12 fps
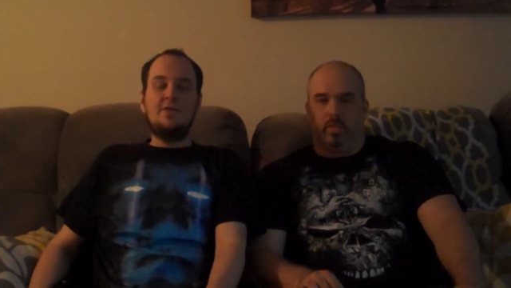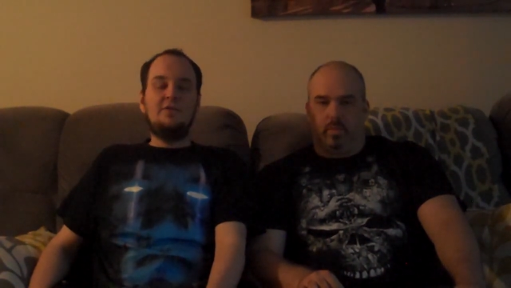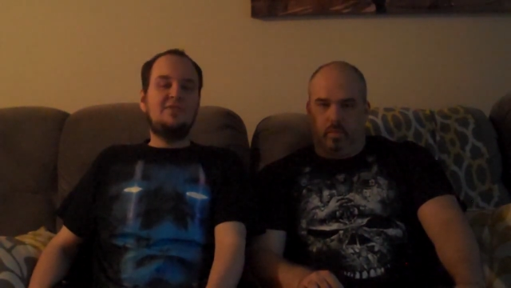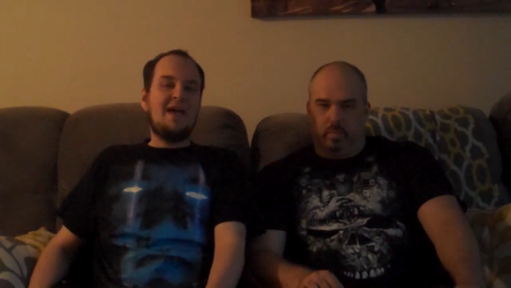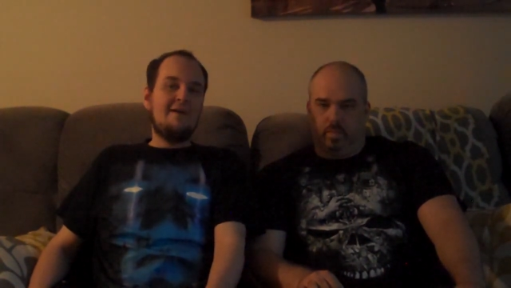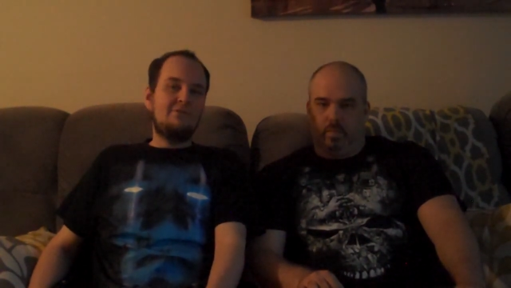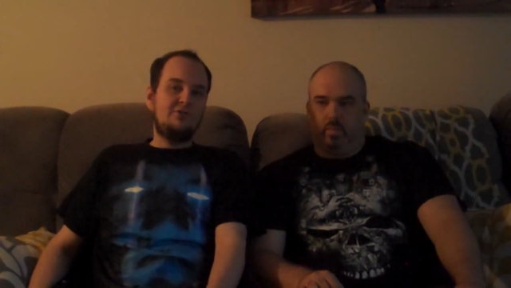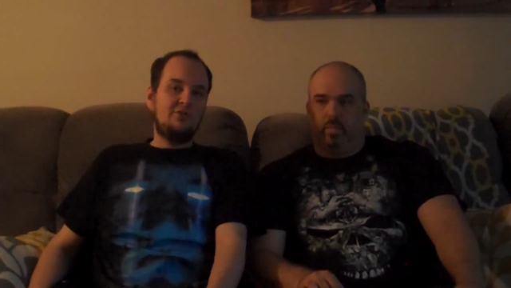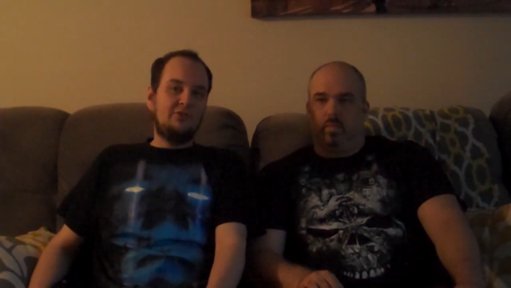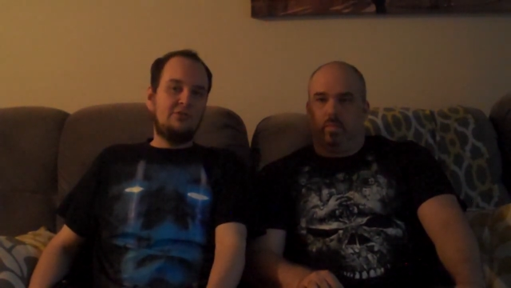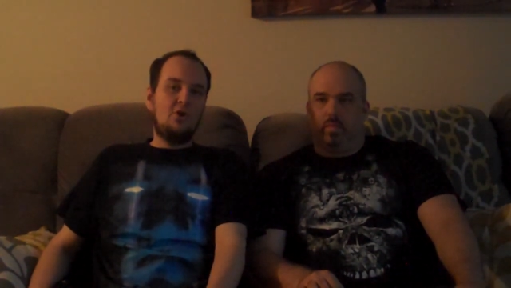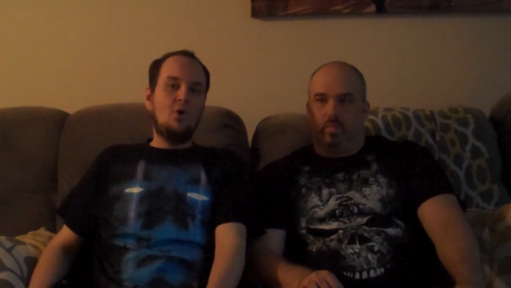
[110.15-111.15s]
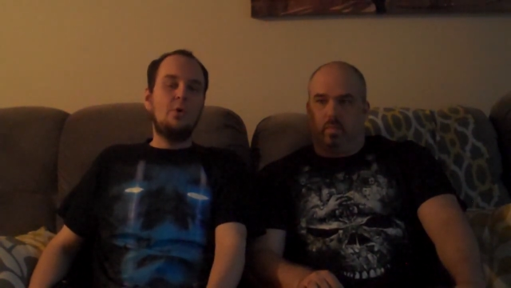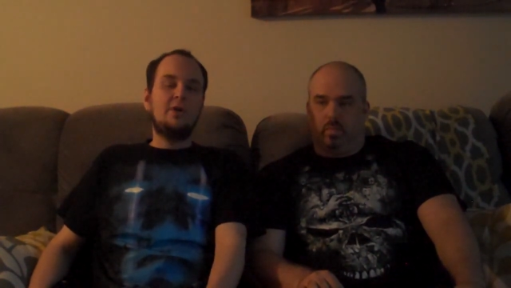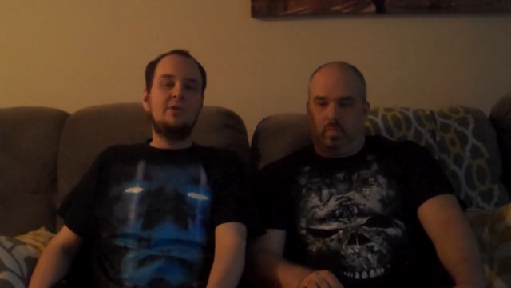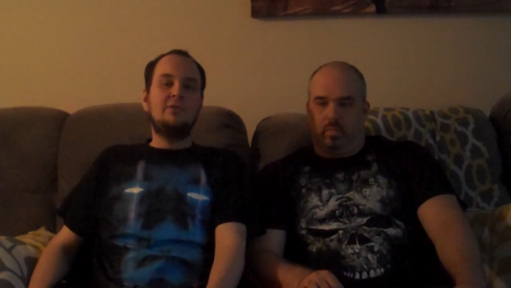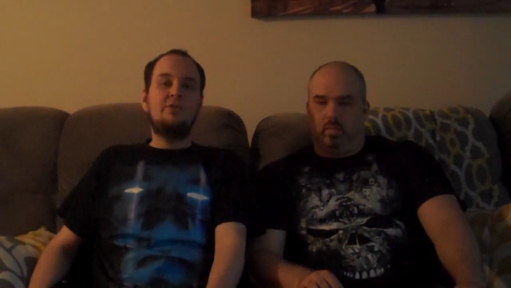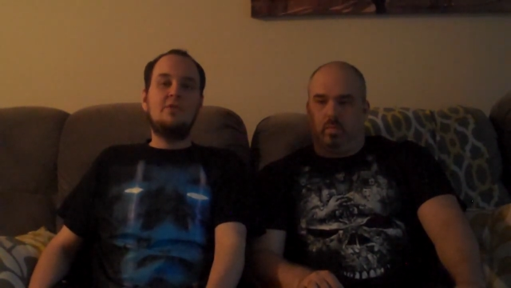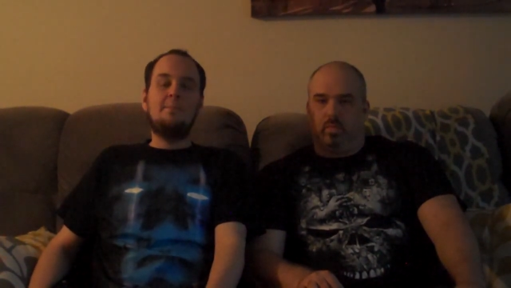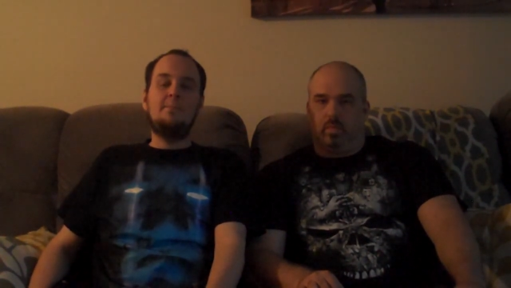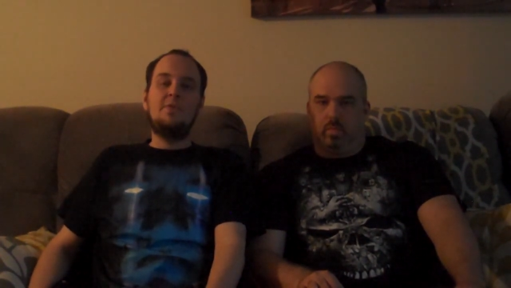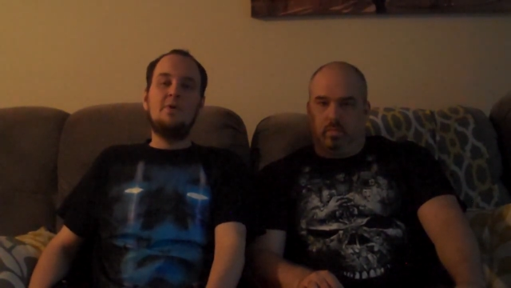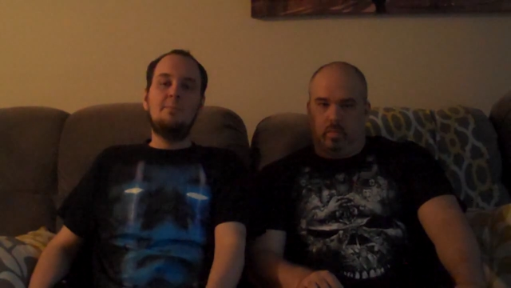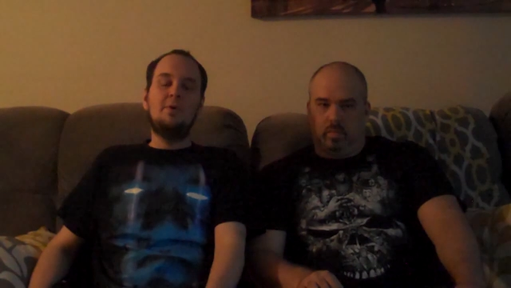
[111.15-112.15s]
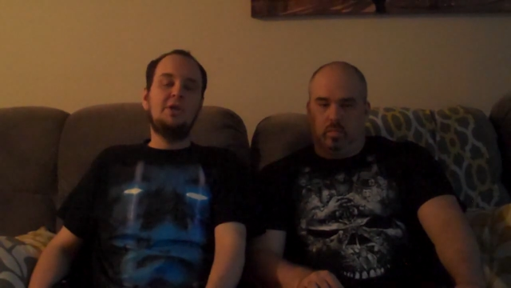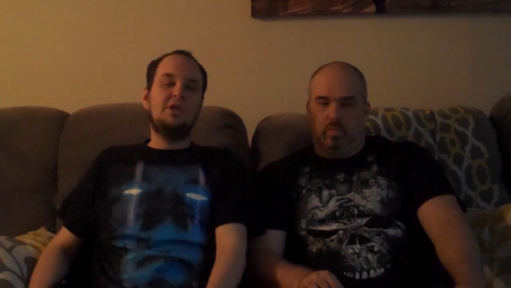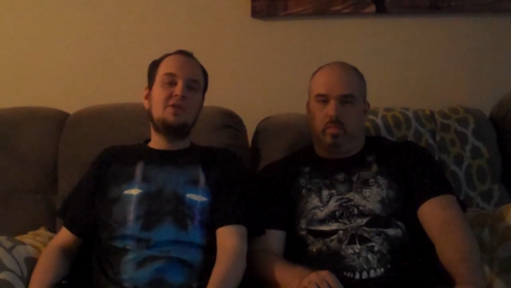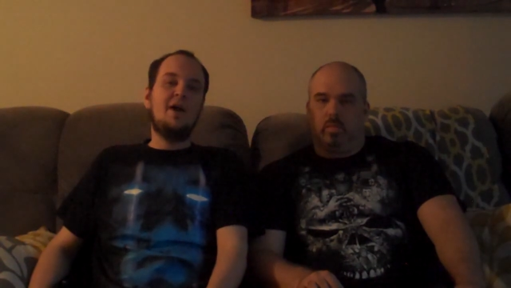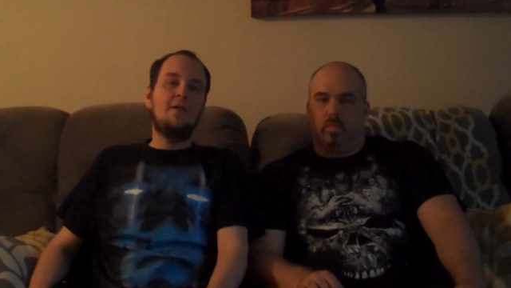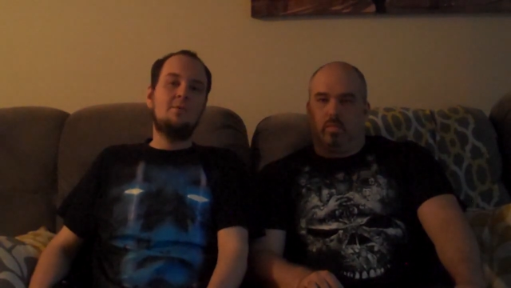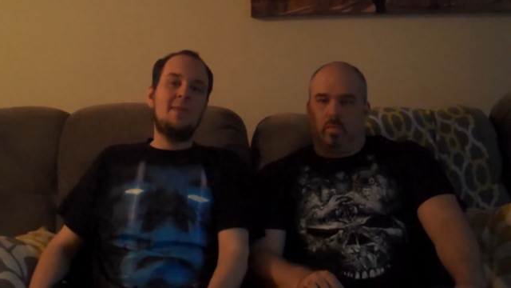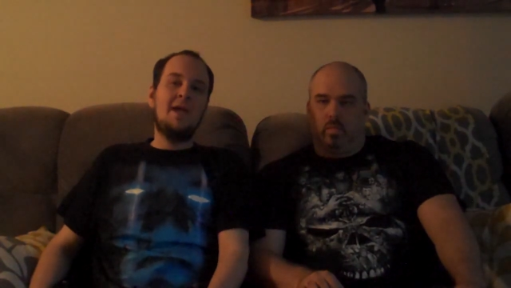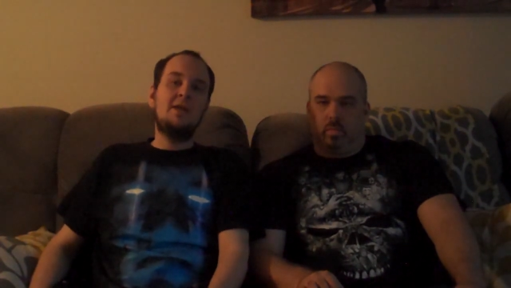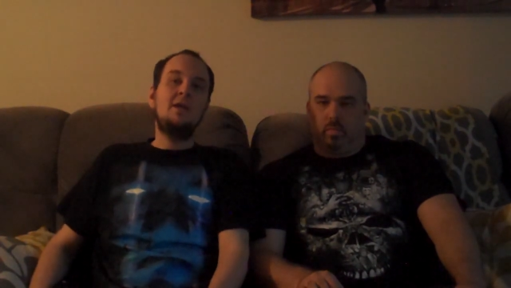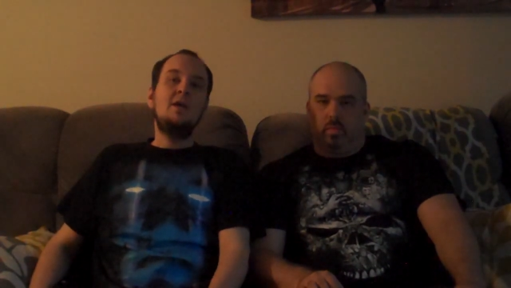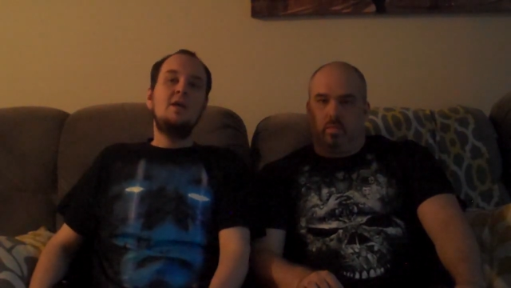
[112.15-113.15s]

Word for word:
Speaker 1: uh, the Savages, the Hogans, the, the Million Dollar Man.